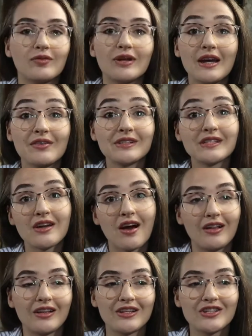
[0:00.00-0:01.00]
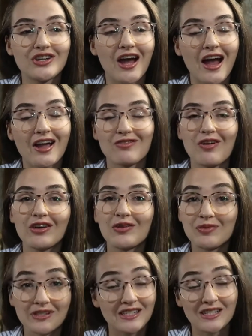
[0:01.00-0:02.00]
When I was in college, I wrote a
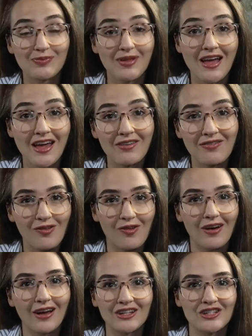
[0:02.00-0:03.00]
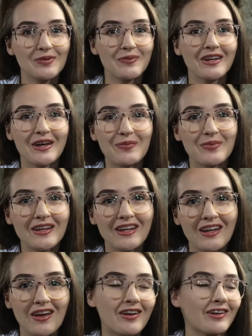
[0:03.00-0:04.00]
business plan for a shipping
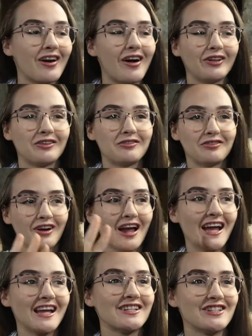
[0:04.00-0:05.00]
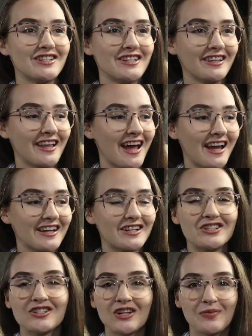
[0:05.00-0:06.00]
company called Fragile
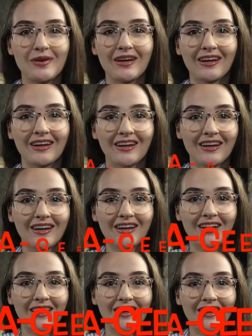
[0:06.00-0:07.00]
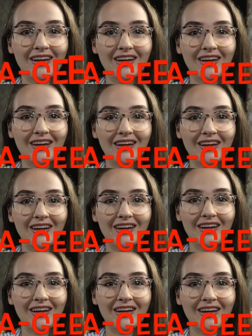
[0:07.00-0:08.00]
Shipping. Fragile!
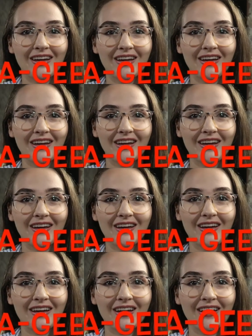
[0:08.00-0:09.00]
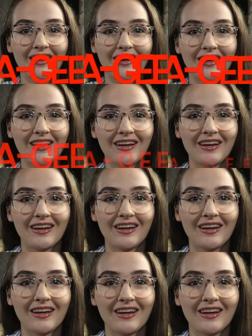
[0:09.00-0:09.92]
It must be Italian.